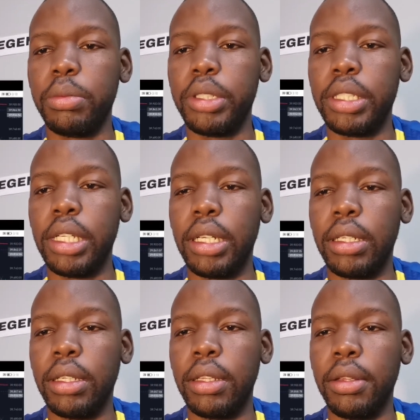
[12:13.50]
We're seeing
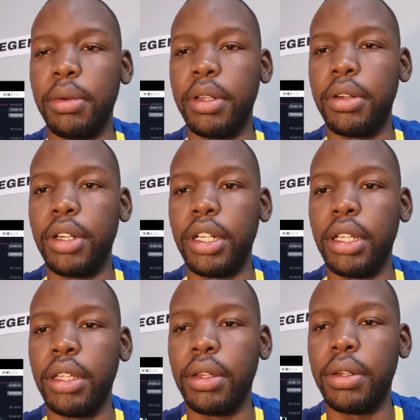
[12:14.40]
another one right
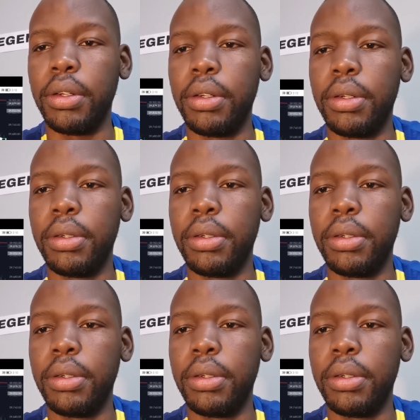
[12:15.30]
here.